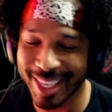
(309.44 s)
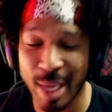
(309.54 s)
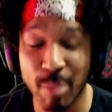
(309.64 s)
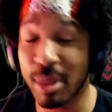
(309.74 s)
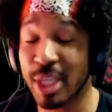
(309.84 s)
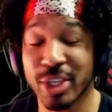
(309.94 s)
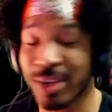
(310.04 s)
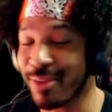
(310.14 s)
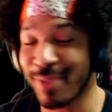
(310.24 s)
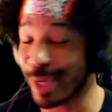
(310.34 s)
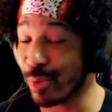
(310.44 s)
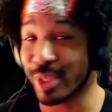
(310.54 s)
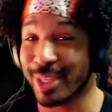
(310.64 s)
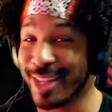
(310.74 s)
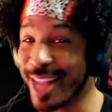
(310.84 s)
He brushed it off like it
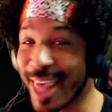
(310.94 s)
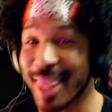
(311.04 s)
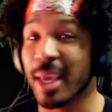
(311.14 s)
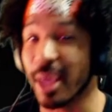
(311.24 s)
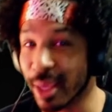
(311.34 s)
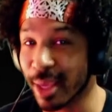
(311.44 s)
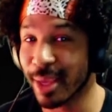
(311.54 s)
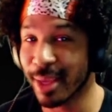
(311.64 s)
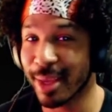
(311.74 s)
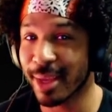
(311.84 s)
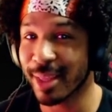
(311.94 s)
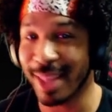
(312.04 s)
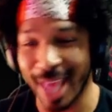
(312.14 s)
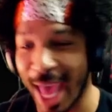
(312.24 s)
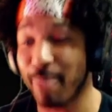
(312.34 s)
was nothing,
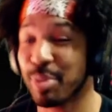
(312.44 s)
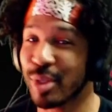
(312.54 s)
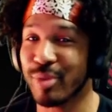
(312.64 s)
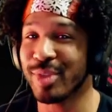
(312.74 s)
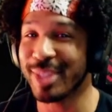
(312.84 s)
like absolute